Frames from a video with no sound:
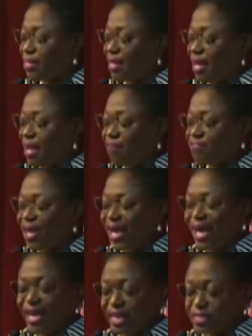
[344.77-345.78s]
have
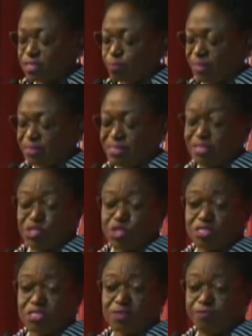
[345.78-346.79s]
high expectations
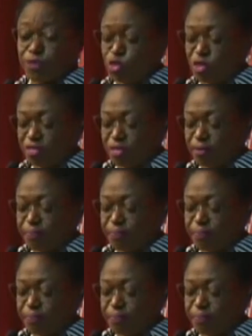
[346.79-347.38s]
of each other